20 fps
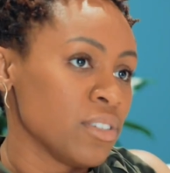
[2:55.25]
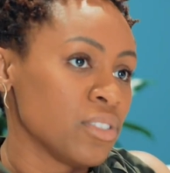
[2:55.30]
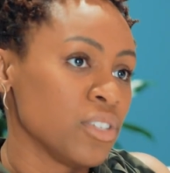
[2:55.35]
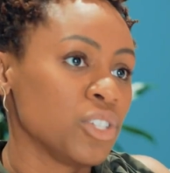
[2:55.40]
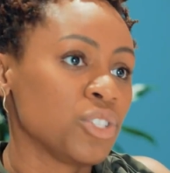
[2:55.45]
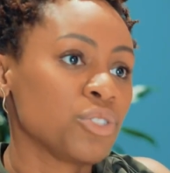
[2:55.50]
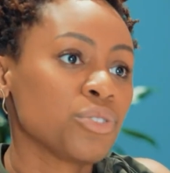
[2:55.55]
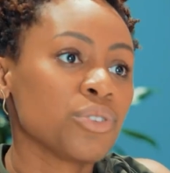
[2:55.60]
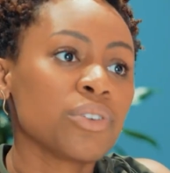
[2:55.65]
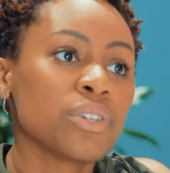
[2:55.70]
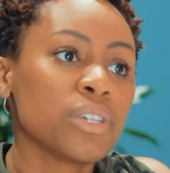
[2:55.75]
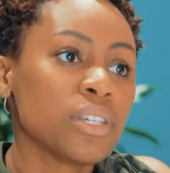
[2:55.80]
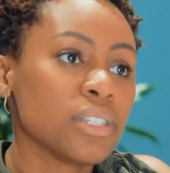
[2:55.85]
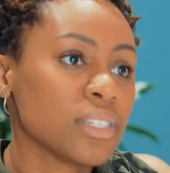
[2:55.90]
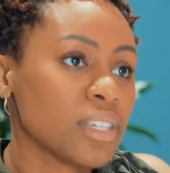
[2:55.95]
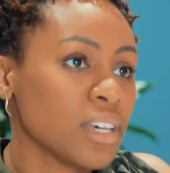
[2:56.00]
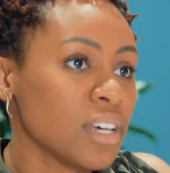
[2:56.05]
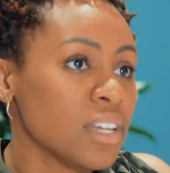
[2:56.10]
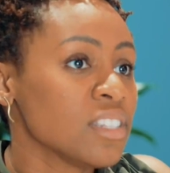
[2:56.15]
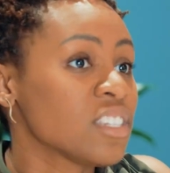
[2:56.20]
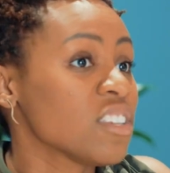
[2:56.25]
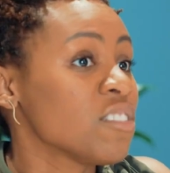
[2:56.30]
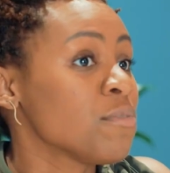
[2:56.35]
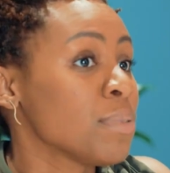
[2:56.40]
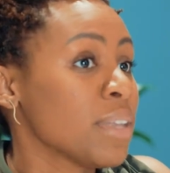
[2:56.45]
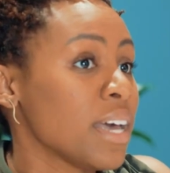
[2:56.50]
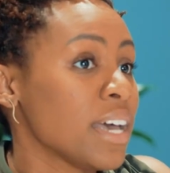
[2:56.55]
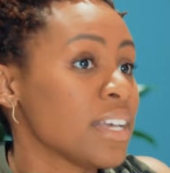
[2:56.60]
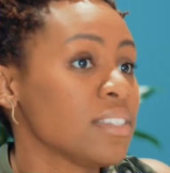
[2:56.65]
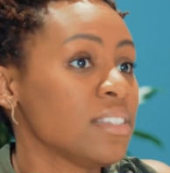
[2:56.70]
There's a trillion tons
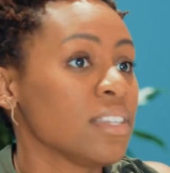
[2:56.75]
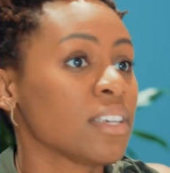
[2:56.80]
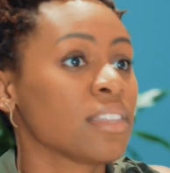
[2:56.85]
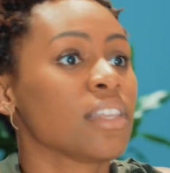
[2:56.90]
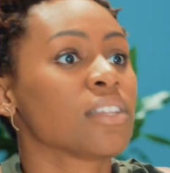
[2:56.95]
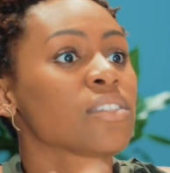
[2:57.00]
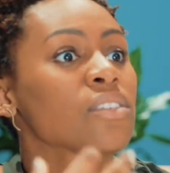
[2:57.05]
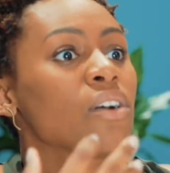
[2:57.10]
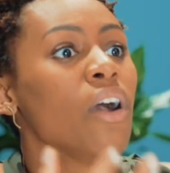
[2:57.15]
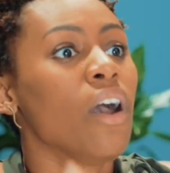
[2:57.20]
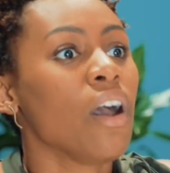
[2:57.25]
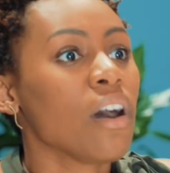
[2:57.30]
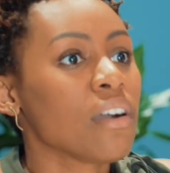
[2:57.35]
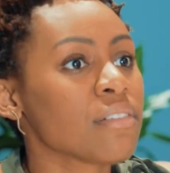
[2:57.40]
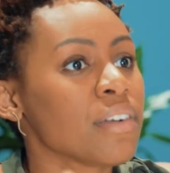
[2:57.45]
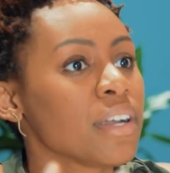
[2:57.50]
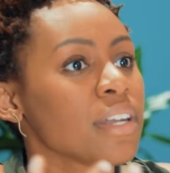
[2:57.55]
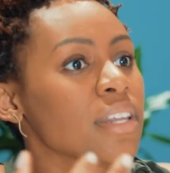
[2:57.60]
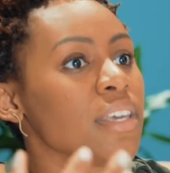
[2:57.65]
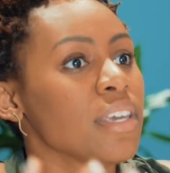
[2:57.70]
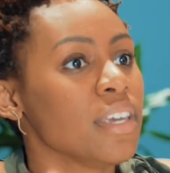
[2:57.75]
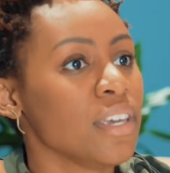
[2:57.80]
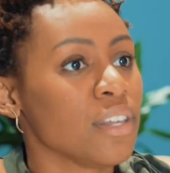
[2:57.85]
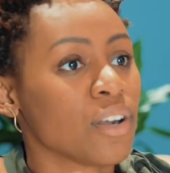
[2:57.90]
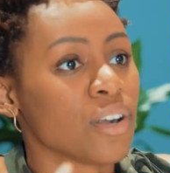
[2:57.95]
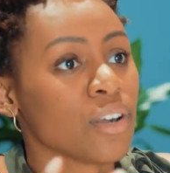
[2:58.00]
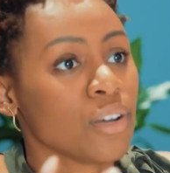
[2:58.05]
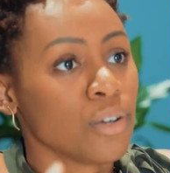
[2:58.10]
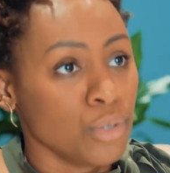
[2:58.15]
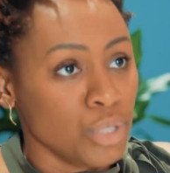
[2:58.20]
of plastic that's already
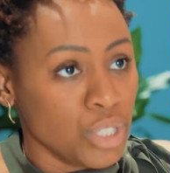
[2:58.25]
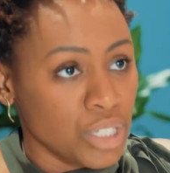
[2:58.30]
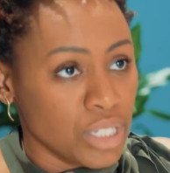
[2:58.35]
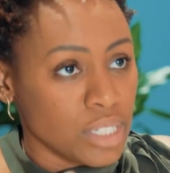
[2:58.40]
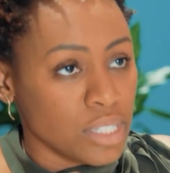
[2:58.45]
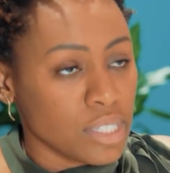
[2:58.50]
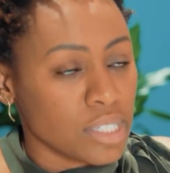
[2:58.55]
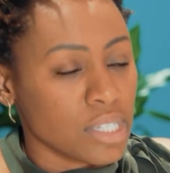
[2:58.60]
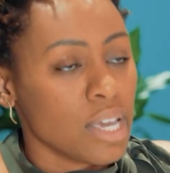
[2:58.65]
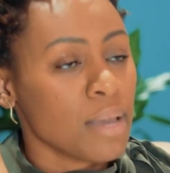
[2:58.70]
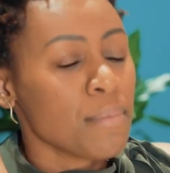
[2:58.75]
in our oceans.